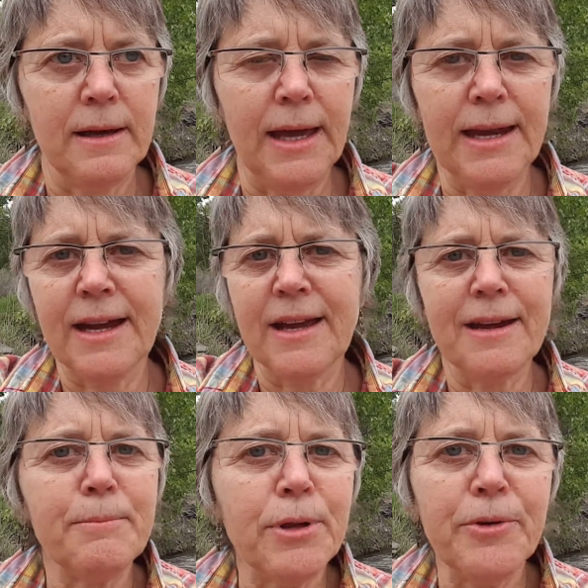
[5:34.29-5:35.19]
And I
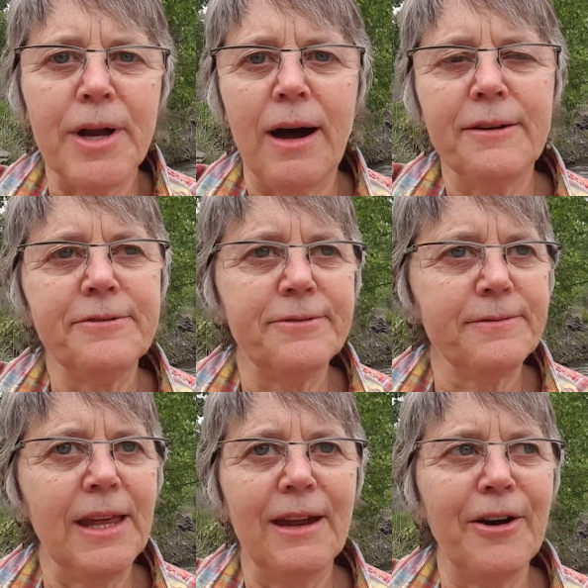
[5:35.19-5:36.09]
kind of blew it off,
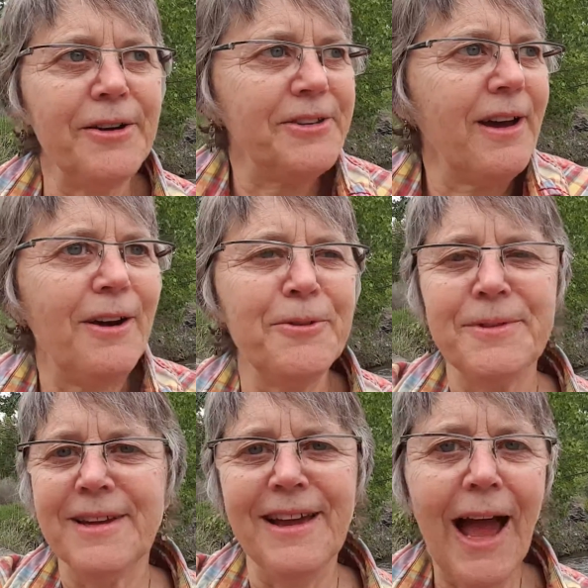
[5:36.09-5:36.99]
I said, "Oh,
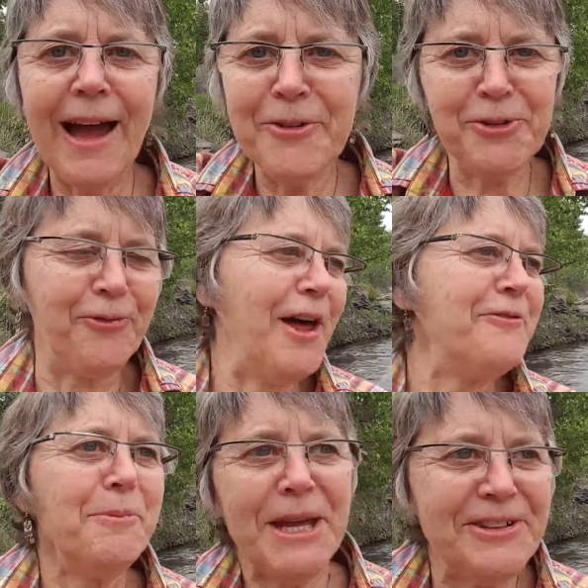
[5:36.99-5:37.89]
yeah, it was fun
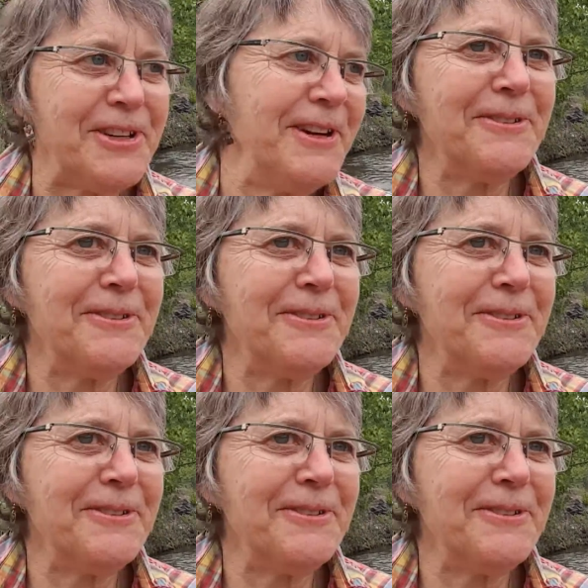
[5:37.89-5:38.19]
for me too.